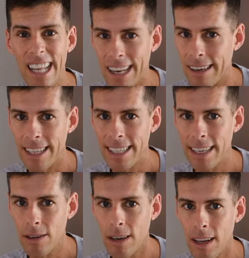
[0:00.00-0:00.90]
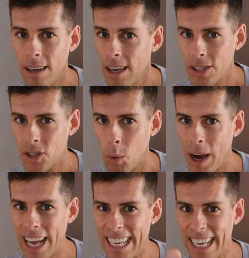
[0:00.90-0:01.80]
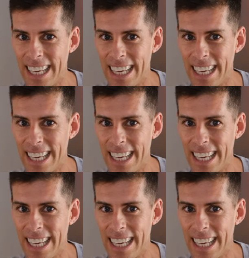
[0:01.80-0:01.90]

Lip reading: Look at this heel collar, squarely